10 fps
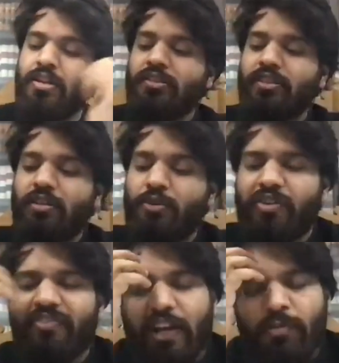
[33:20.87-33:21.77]
sort of
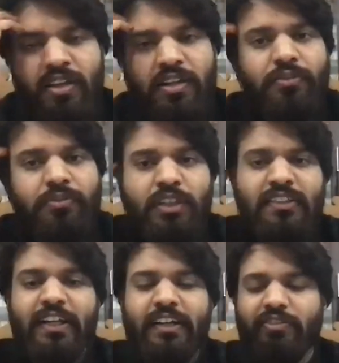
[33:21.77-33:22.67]
notified by the
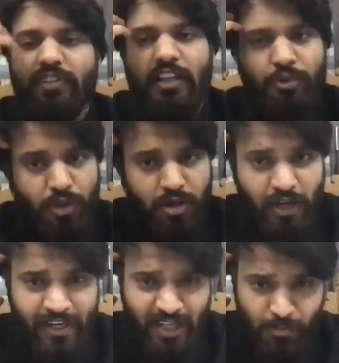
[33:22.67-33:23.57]
executive, and you are
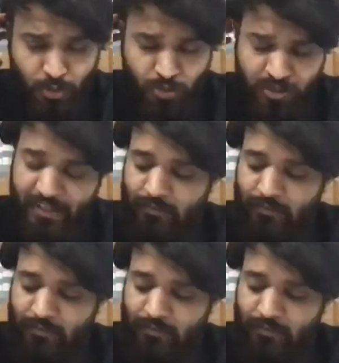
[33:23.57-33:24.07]
writing about that.